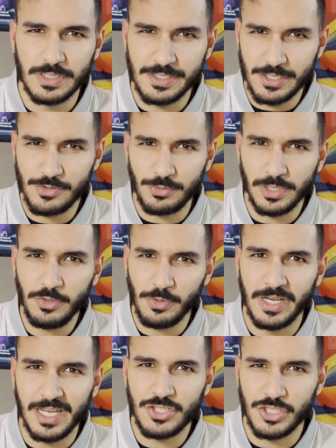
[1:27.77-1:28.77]
Is this really
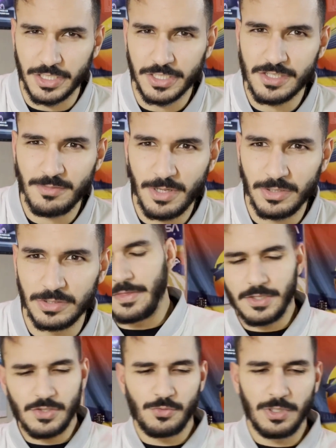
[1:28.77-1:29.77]
what engineering is about? And
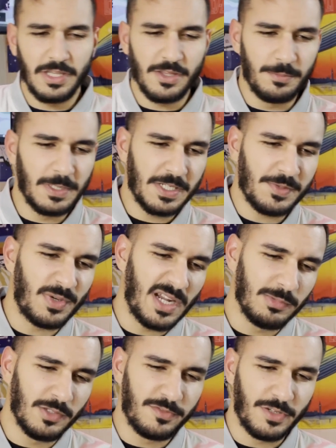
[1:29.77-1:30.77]
this is really the biggest
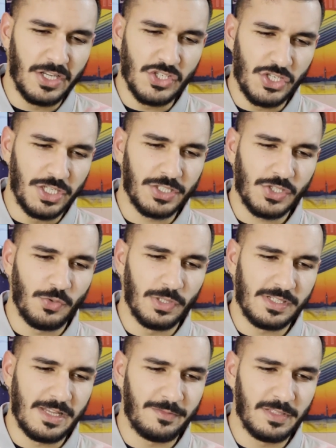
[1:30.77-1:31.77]
problem for engineering school
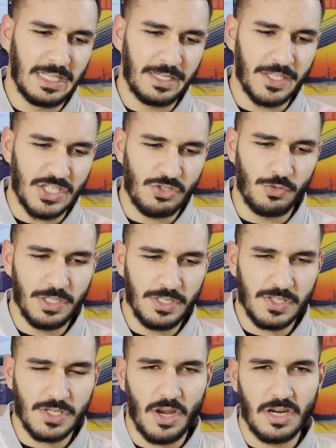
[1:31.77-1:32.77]
is I feel like the students